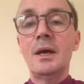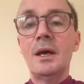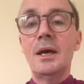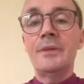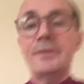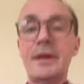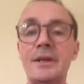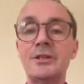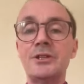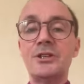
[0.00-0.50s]

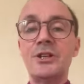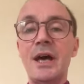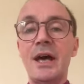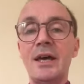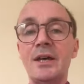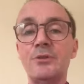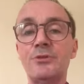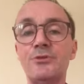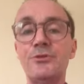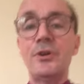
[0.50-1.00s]
And then
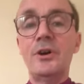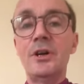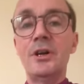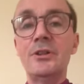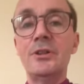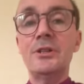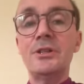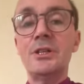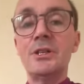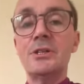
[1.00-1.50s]
today,
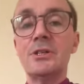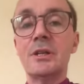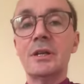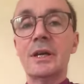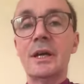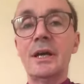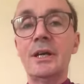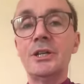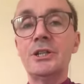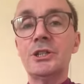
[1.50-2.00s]
further
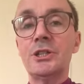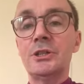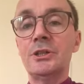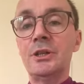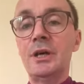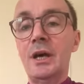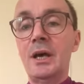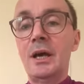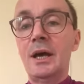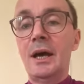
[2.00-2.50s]

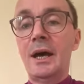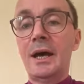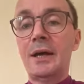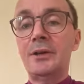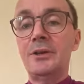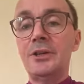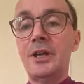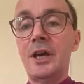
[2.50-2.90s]
dislocation and